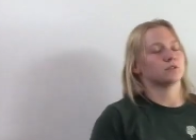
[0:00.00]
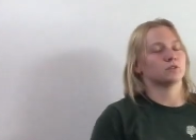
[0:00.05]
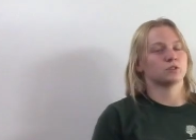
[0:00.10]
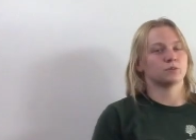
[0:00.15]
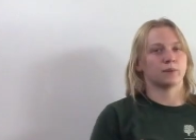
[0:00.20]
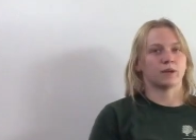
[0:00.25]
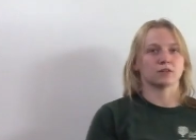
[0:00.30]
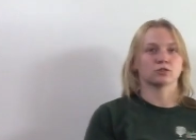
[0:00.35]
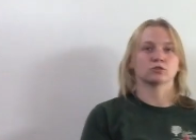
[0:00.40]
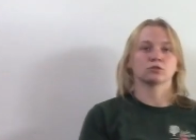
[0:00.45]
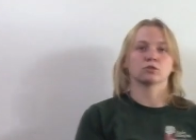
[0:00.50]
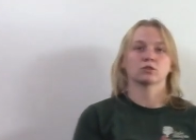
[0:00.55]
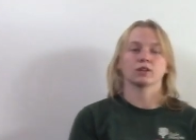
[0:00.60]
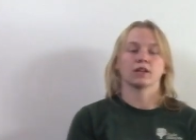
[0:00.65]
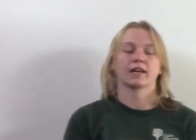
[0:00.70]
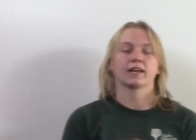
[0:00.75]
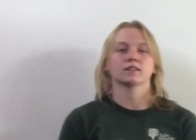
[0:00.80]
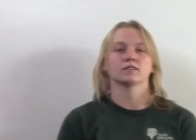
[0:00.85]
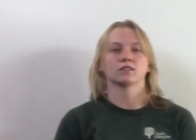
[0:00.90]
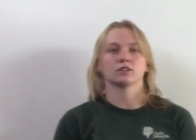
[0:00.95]
special
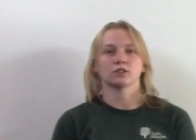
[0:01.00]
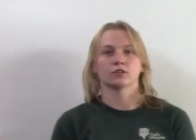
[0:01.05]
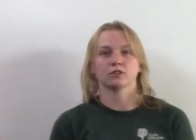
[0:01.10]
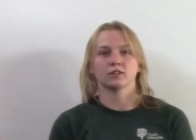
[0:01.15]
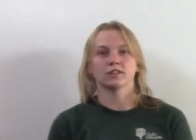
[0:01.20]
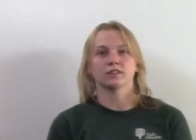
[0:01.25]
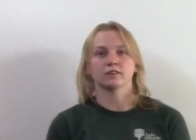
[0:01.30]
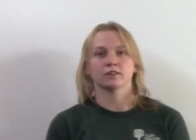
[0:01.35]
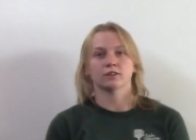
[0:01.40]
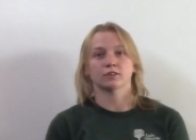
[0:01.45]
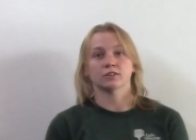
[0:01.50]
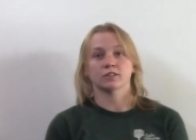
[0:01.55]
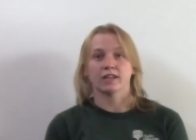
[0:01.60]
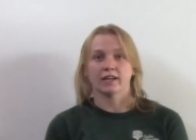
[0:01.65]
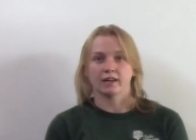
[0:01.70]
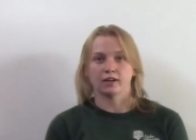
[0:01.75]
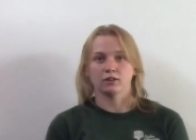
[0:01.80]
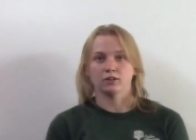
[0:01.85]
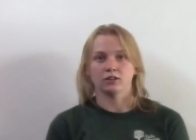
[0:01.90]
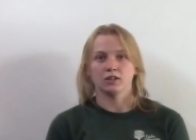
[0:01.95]
glands underneath their
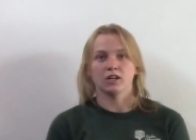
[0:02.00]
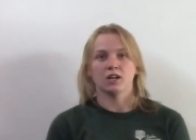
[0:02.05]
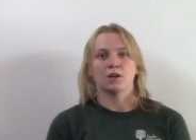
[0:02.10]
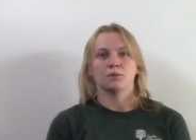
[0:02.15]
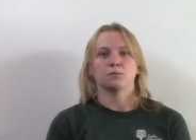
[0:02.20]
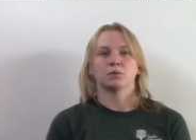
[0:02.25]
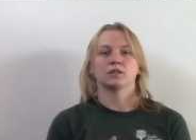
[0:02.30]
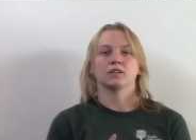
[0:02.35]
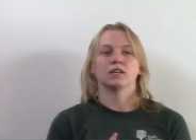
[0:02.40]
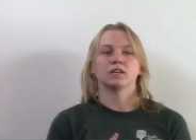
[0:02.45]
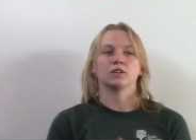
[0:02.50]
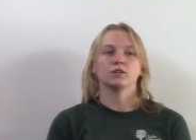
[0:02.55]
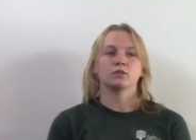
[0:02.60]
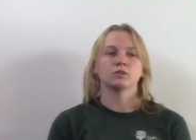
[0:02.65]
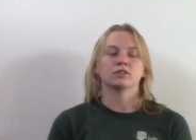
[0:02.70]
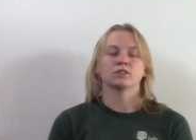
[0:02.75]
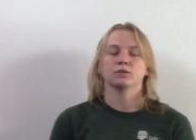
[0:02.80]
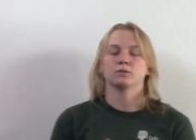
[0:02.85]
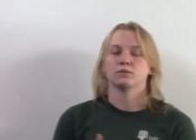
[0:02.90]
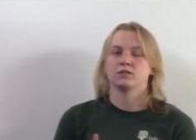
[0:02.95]
tail, but they use
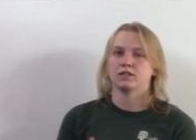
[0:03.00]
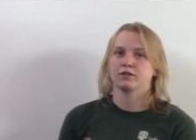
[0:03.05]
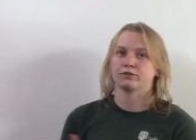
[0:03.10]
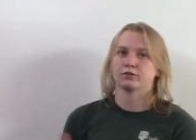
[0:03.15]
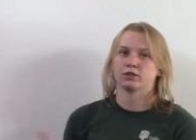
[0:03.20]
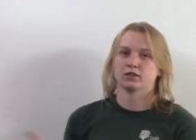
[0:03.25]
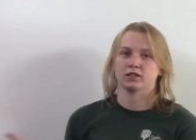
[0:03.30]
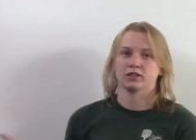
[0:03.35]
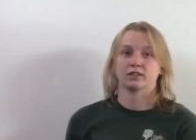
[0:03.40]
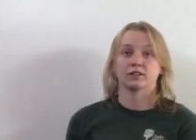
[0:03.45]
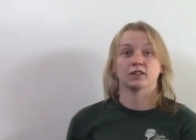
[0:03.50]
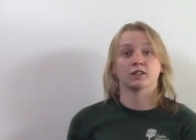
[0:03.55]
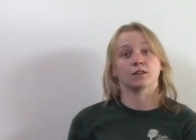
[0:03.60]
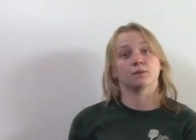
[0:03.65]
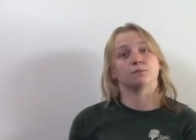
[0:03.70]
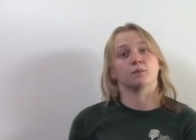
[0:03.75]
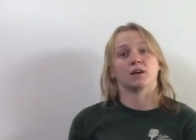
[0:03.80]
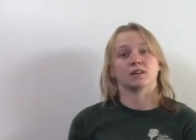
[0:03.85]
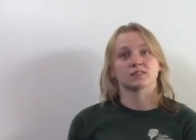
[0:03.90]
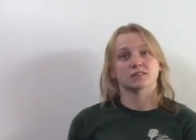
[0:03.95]
them differently than the
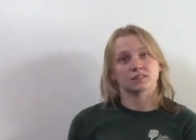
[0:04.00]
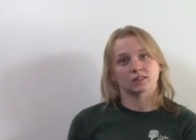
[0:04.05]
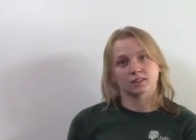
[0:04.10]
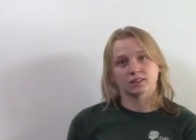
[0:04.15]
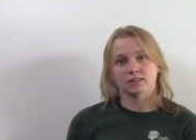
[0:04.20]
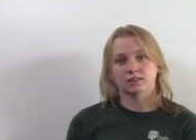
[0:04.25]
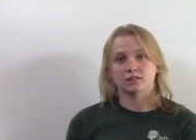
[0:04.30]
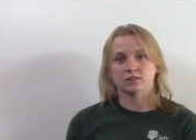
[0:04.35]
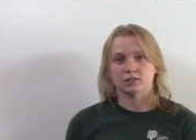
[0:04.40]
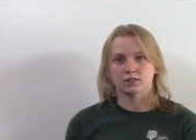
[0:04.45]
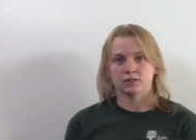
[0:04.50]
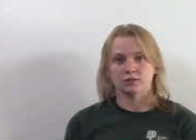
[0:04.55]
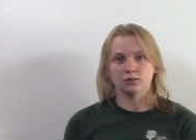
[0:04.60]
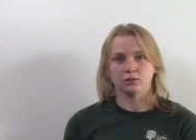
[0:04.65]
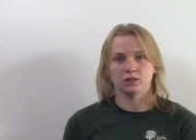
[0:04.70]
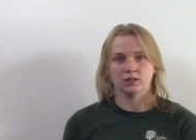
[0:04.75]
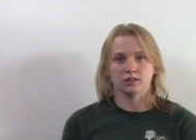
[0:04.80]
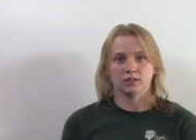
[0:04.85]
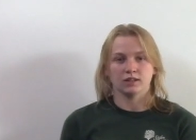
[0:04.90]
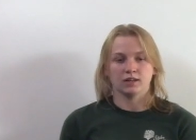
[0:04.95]
mustelids
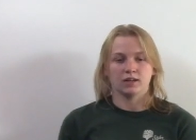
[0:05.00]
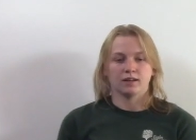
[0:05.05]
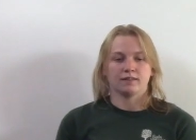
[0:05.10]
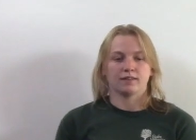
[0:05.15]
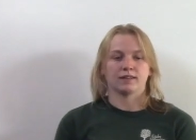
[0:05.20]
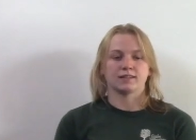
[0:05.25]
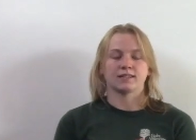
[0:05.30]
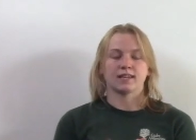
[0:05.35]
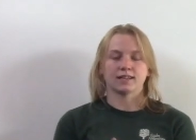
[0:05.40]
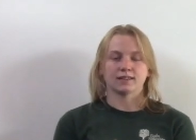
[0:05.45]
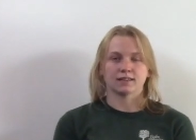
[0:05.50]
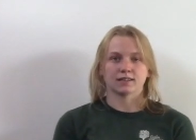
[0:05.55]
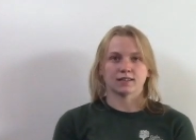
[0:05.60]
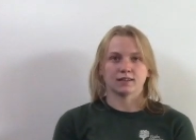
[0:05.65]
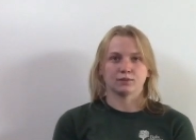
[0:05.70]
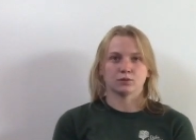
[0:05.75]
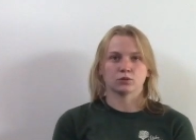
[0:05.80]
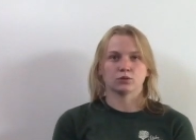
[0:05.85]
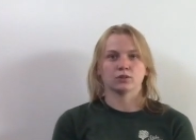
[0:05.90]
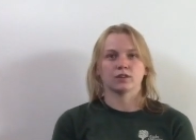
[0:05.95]
do. They take the
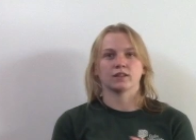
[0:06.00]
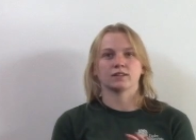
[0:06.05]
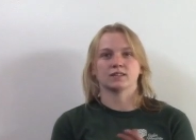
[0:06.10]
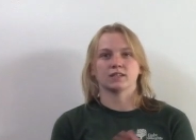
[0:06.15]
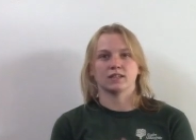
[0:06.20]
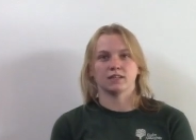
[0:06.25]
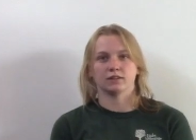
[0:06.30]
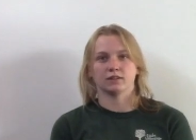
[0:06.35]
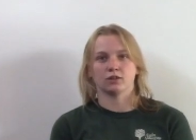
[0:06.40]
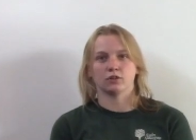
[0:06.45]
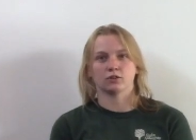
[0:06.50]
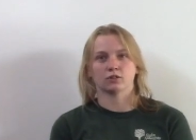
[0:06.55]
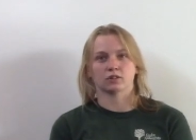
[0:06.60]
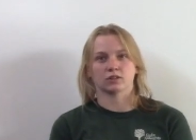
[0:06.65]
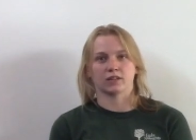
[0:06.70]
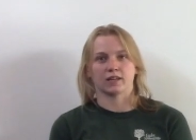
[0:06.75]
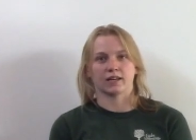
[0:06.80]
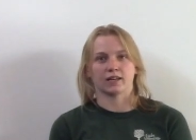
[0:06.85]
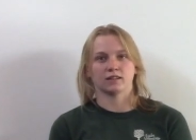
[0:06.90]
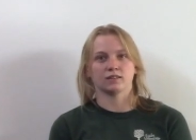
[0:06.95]
chemical that's in those
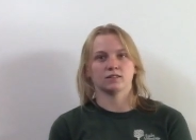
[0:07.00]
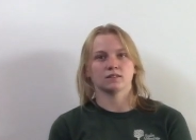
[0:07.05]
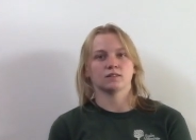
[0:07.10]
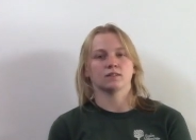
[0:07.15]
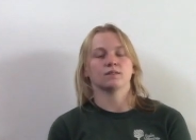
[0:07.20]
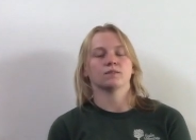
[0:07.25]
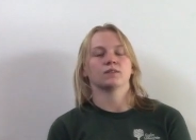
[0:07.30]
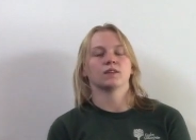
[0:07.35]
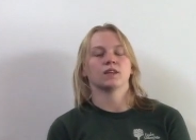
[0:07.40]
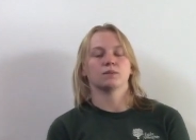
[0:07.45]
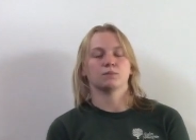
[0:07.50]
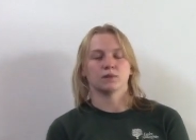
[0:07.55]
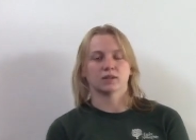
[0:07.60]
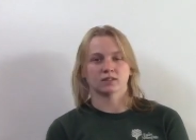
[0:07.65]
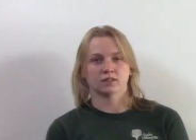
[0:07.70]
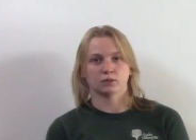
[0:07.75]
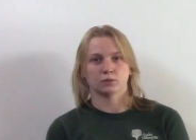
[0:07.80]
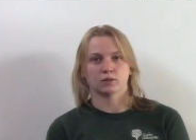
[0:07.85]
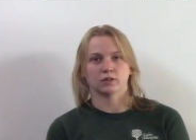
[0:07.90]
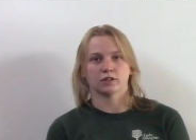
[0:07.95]
glands, they mix
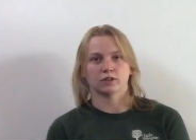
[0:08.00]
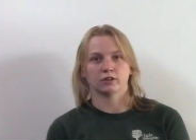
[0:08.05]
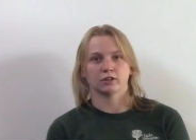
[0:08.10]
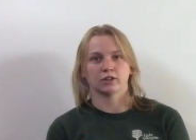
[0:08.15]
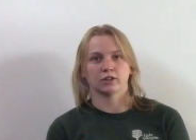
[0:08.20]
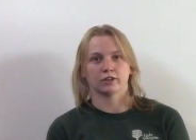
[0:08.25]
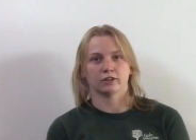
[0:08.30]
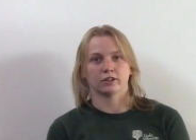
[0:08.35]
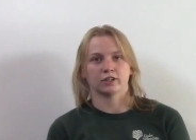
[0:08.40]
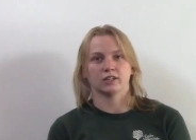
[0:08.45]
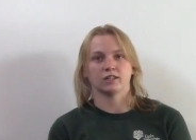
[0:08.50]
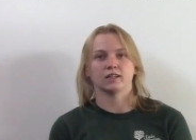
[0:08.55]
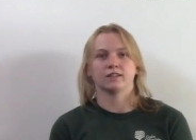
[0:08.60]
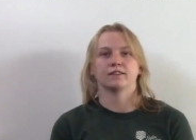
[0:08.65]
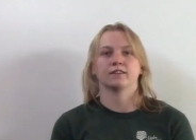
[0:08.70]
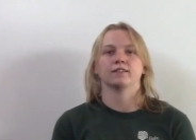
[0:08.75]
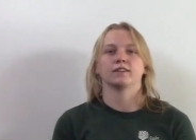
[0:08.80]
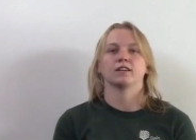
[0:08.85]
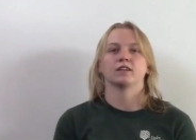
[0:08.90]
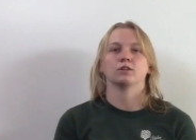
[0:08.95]
it with their urine, and
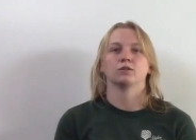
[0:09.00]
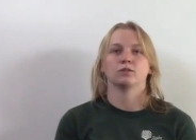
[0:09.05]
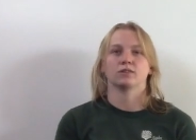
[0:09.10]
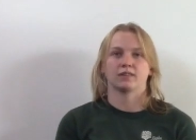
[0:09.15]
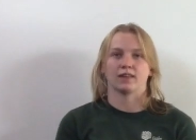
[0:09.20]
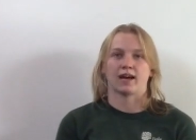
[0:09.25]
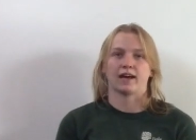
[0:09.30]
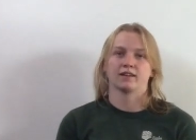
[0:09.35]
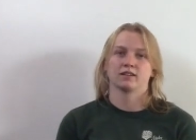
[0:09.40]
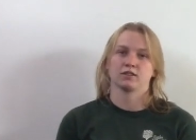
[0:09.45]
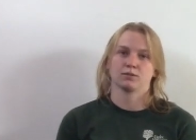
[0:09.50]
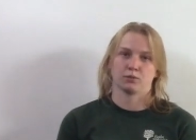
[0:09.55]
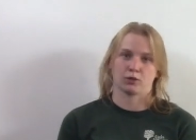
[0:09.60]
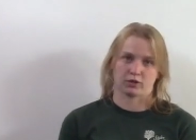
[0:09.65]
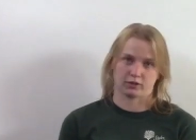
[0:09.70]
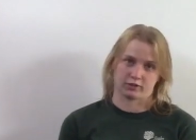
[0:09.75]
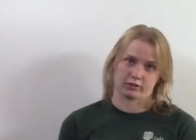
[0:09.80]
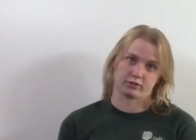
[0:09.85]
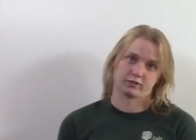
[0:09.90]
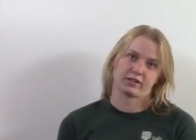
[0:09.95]
then they use that to
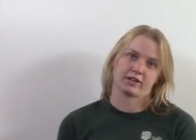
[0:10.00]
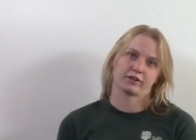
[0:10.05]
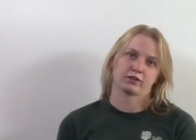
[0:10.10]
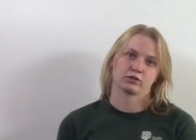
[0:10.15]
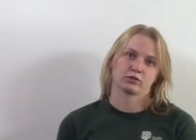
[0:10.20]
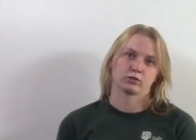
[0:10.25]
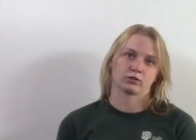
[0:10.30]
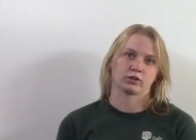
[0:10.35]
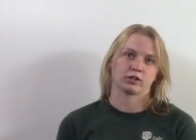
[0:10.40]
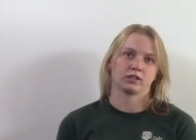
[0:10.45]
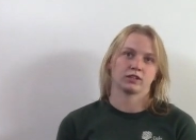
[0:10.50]
mark their territory.